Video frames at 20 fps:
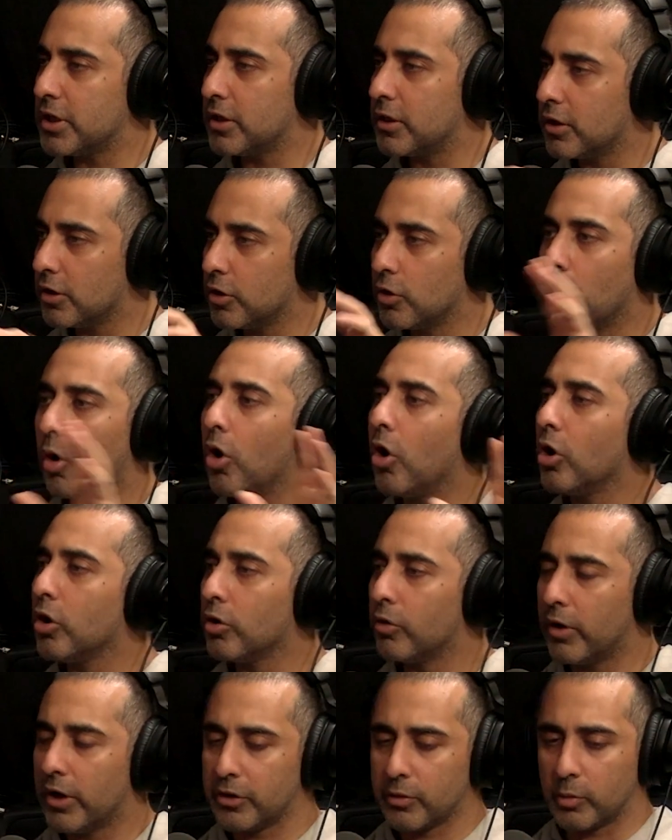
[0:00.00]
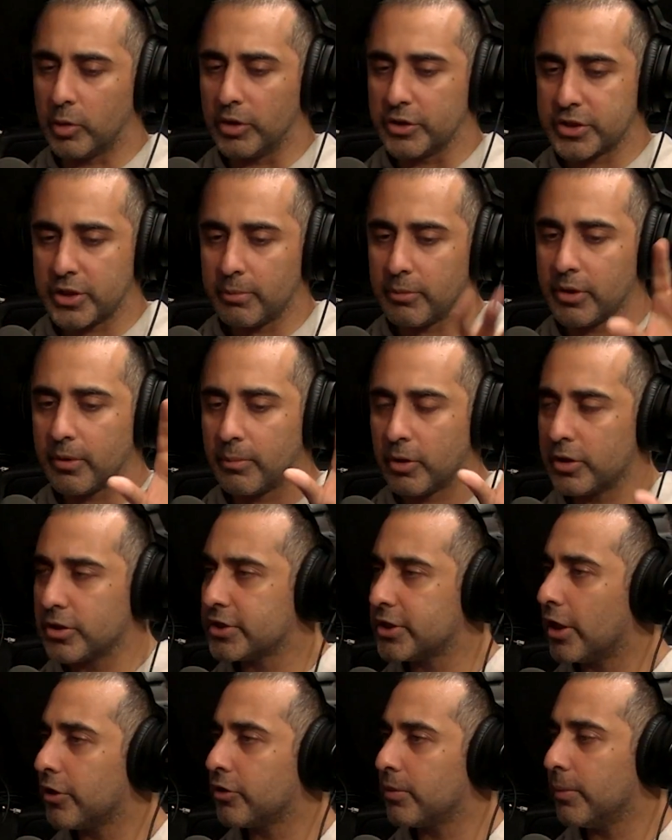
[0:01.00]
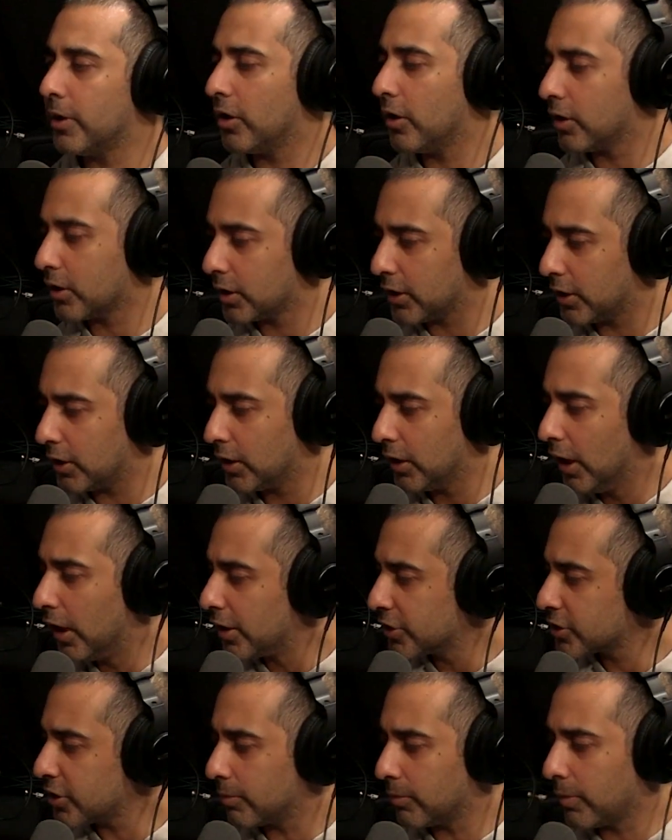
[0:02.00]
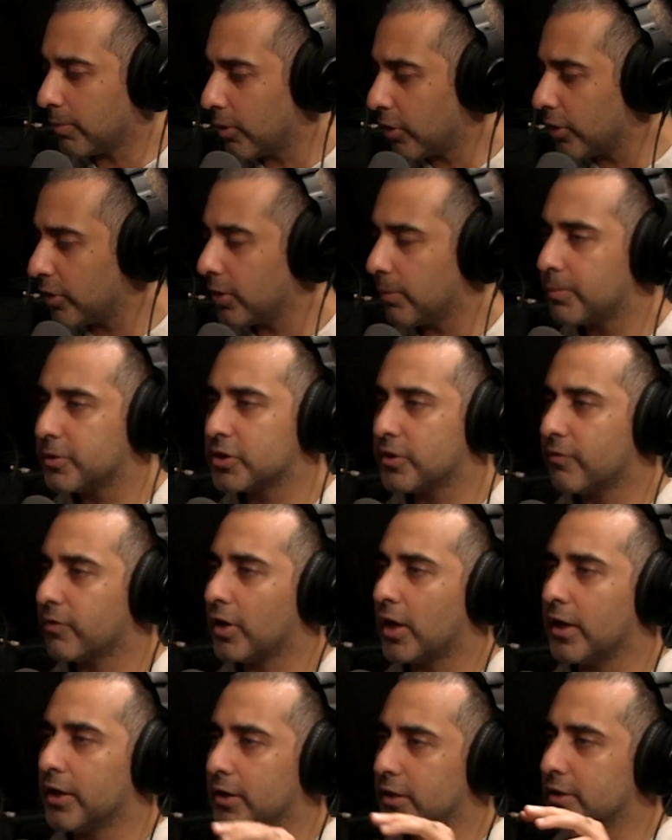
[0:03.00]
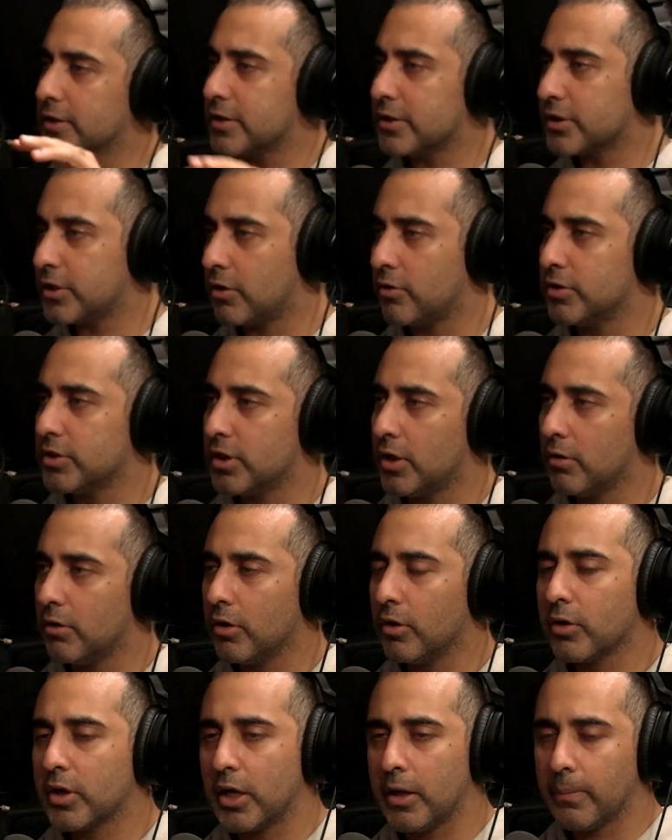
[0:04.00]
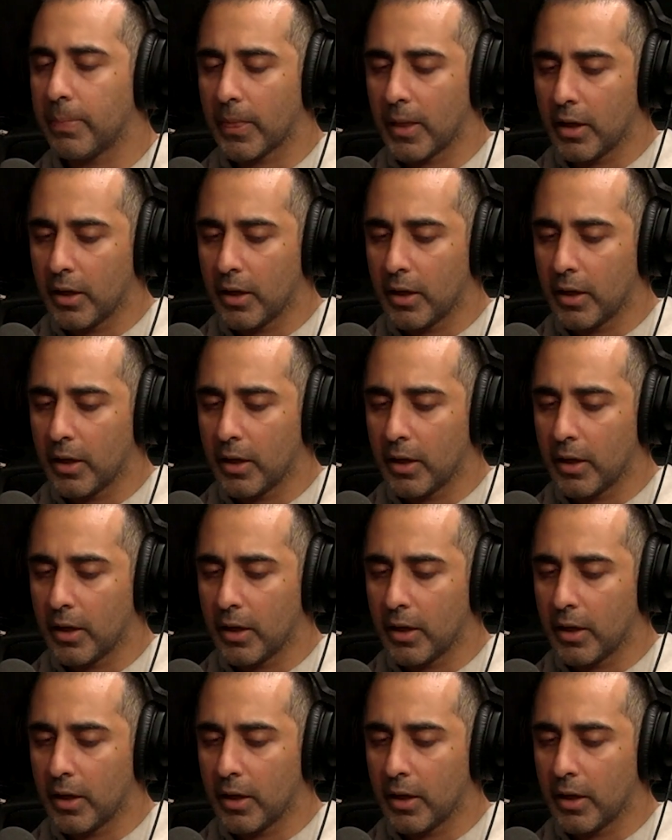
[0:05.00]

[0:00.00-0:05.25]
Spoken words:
and, all around the world. Some of them are in South America, some of them are in the Pacific Islands, et cetera, okay?